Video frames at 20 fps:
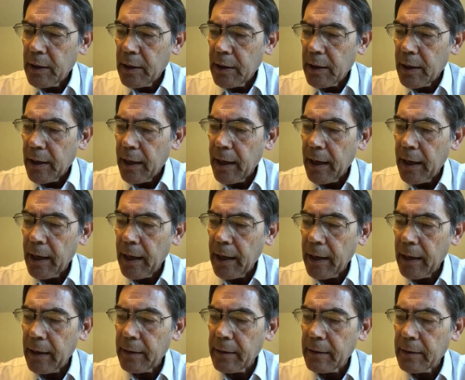
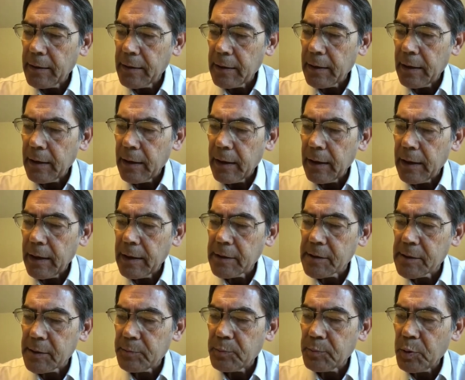And it's
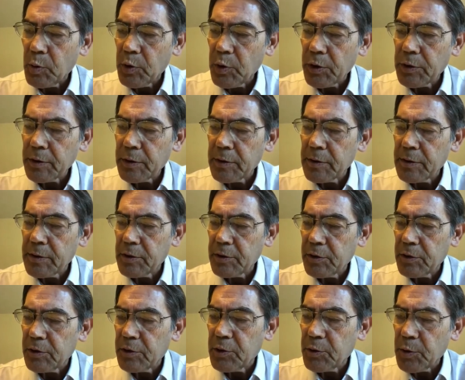important
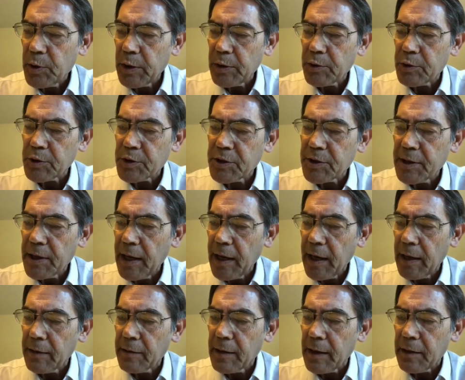to
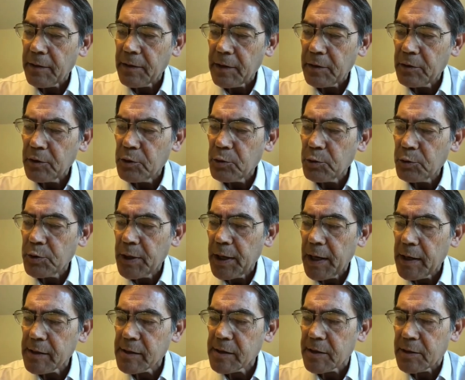understand that the New
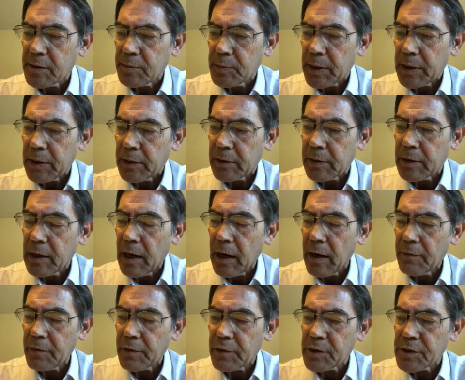Testament
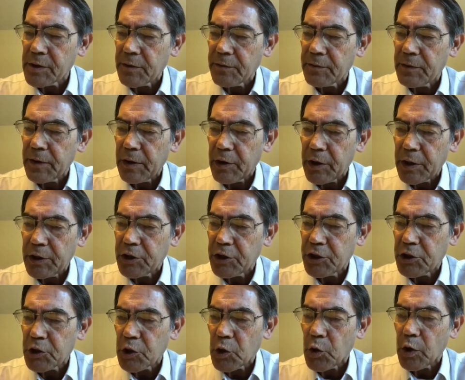covers a very
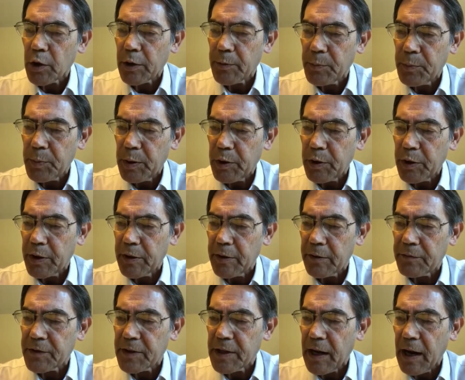short period
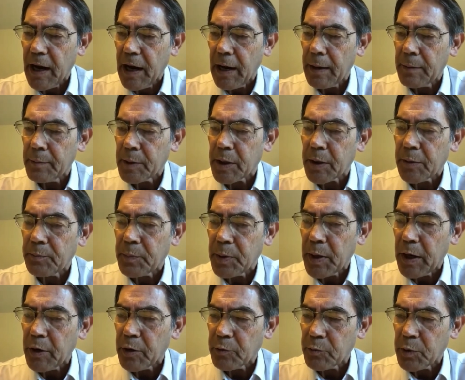of time
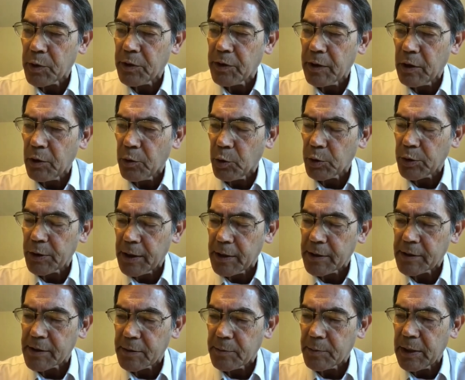compared with the Old
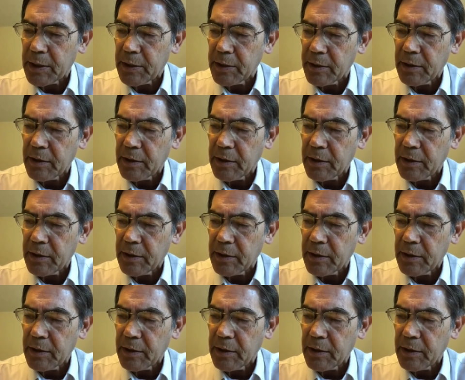Testament.